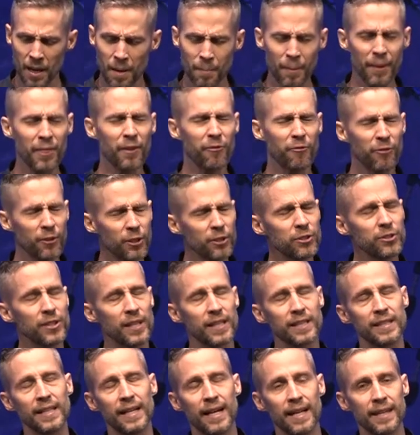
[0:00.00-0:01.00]
But the first
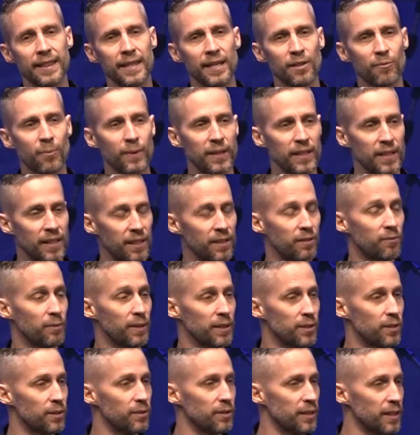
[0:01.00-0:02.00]
thing that I think we, need,
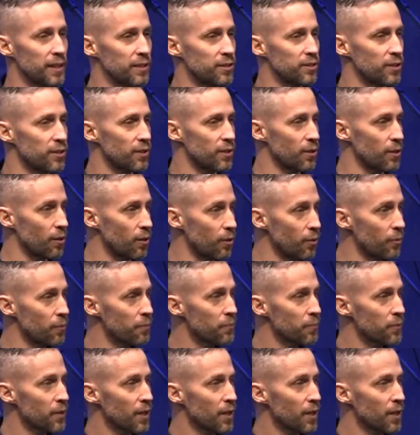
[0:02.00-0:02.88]
we do need to do